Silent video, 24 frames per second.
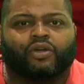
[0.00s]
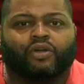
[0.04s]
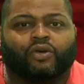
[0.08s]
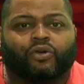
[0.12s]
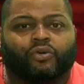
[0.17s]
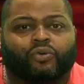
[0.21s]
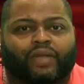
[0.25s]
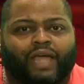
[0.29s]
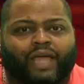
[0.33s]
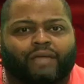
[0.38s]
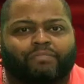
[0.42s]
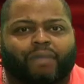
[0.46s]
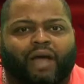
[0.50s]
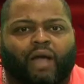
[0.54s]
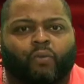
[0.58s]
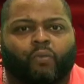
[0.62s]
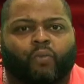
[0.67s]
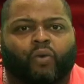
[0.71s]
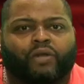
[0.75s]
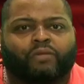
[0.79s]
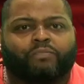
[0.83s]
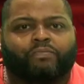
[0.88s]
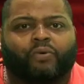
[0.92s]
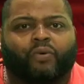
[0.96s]
who led by
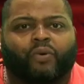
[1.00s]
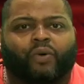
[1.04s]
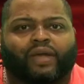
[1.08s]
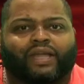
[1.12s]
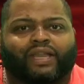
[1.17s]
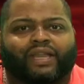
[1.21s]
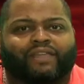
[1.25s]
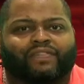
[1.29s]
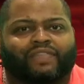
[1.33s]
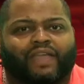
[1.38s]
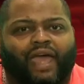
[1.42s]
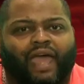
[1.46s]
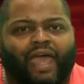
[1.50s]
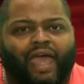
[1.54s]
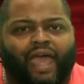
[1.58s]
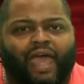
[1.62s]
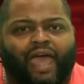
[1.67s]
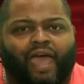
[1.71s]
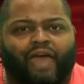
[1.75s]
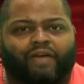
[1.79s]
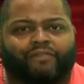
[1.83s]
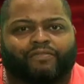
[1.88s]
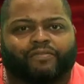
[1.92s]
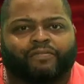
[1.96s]
one point at the
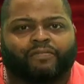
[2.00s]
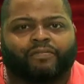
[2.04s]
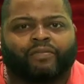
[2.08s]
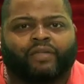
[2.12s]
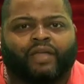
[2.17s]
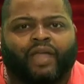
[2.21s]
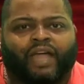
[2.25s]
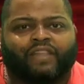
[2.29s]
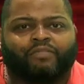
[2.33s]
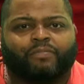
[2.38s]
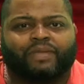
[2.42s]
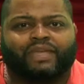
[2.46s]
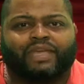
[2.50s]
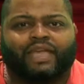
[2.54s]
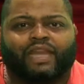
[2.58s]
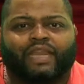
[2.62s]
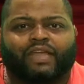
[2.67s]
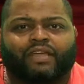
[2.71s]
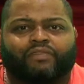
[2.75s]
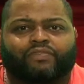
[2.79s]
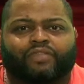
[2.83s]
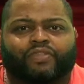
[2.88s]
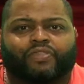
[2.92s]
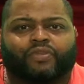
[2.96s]
half. At the
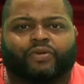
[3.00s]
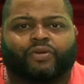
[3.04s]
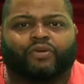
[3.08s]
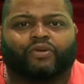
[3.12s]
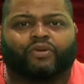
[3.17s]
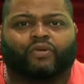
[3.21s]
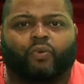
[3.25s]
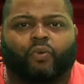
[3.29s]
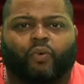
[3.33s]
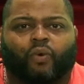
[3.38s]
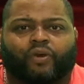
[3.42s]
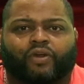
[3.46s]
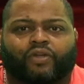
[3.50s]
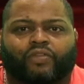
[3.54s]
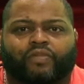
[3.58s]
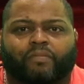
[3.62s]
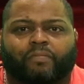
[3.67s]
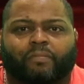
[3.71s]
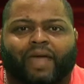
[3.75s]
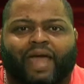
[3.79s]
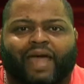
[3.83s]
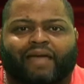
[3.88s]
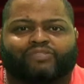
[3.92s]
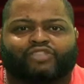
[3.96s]
beginning of the third quarter,
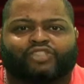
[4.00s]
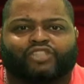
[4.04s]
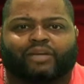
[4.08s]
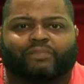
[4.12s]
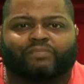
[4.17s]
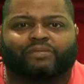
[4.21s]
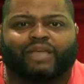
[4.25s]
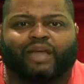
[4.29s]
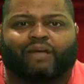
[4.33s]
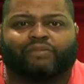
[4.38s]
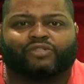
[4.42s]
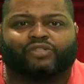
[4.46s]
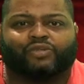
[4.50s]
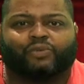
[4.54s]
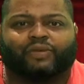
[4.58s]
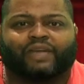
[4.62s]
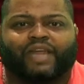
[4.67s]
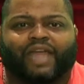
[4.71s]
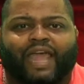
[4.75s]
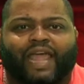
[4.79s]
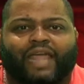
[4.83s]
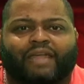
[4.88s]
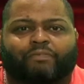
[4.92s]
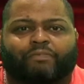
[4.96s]
the Mavs jumped out to
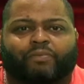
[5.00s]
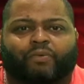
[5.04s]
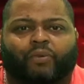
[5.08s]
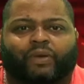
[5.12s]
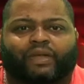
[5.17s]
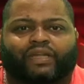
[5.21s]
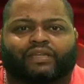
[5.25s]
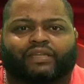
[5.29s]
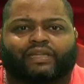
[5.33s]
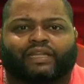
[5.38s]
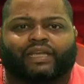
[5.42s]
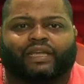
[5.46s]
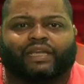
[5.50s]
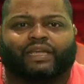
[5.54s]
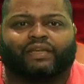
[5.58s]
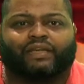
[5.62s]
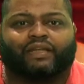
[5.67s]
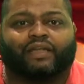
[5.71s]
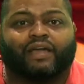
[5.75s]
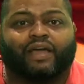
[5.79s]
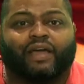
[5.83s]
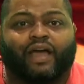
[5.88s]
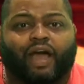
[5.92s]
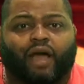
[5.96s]
an eight point lead.
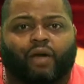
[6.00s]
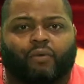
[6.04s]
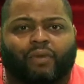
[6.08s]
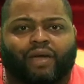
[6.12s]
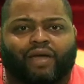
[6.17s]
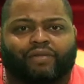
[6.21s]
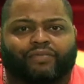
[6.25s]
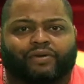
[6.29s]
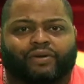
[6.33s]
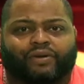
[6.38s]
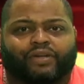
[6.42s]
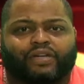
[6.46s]
However,